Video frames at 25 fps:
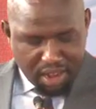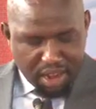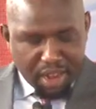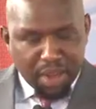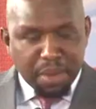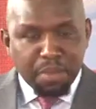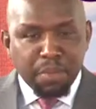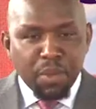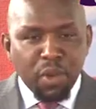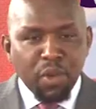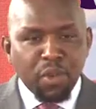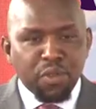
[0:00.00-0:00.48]

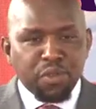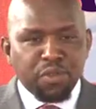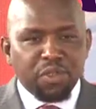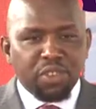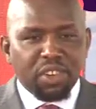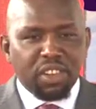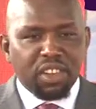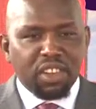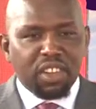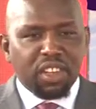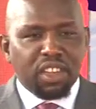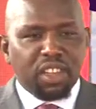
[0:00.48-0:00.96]
remove
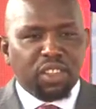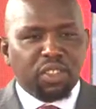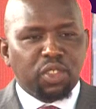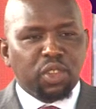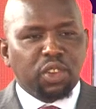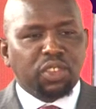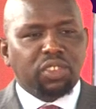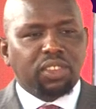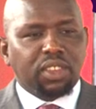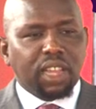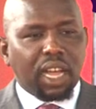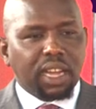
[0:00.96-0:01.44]

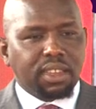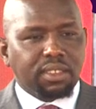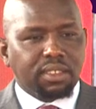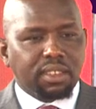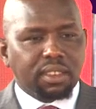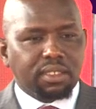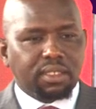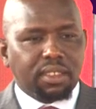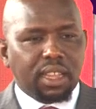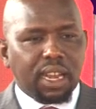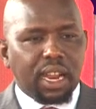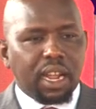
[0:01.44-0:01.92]
those
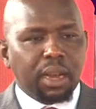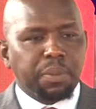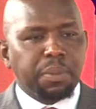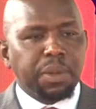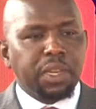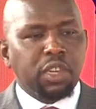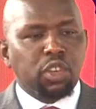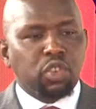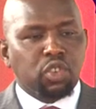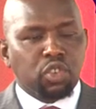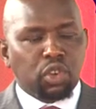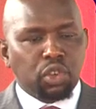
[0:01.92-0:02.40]
taxes that had
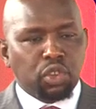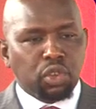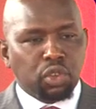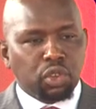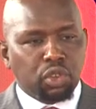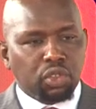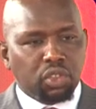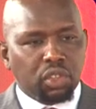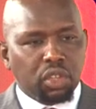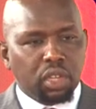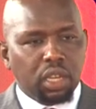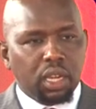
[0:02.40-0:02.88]
been
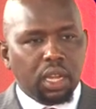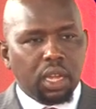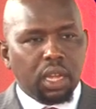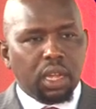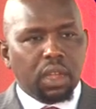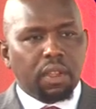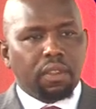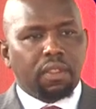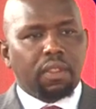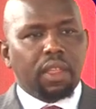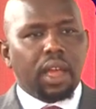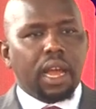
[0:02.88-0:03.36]
introduced
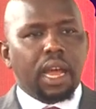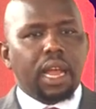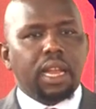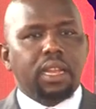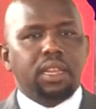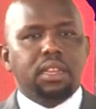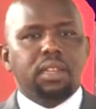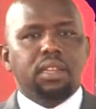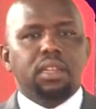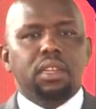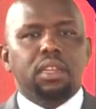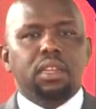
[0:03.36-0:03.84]

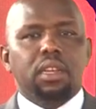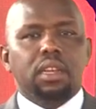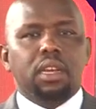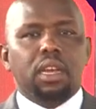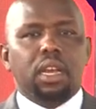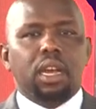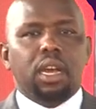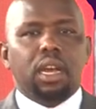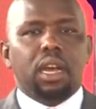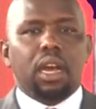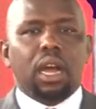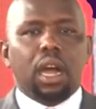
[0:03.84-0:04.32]
that,
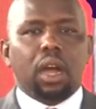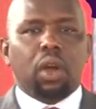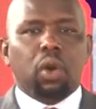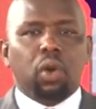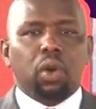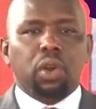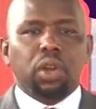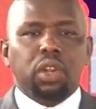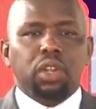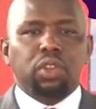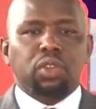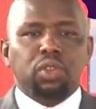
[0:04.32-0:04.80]

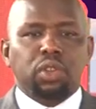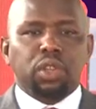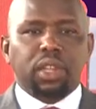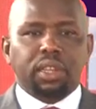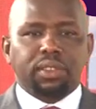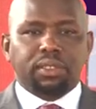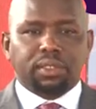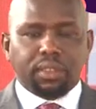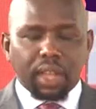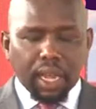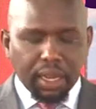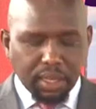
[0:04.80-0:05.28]
according to the
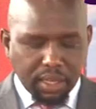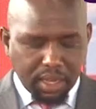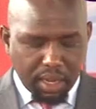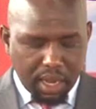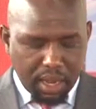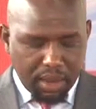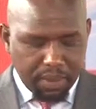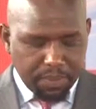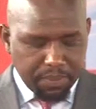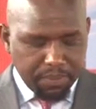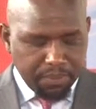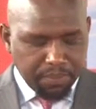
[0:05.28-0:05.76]

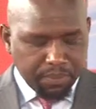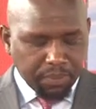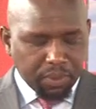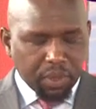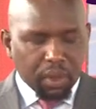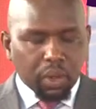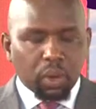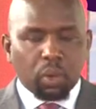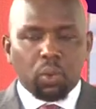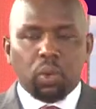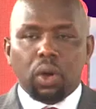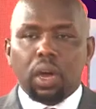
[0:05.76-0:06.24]
sector,
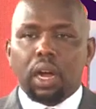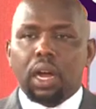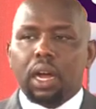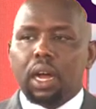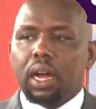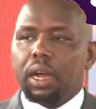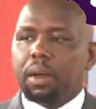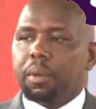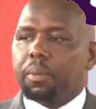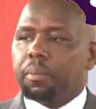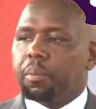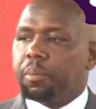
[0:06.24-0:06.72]

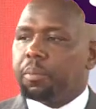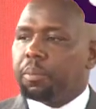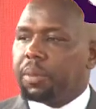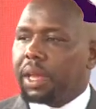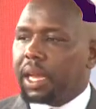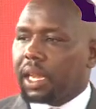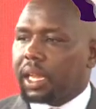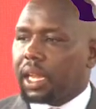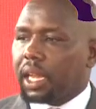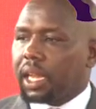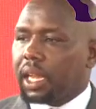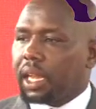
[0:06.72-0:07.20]
were
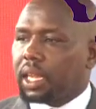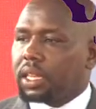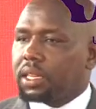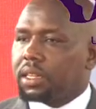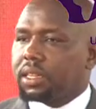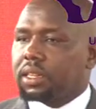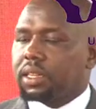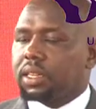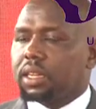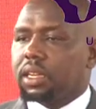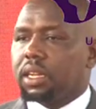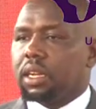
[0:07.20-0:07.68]
making
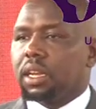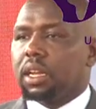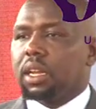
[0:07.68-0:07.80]
it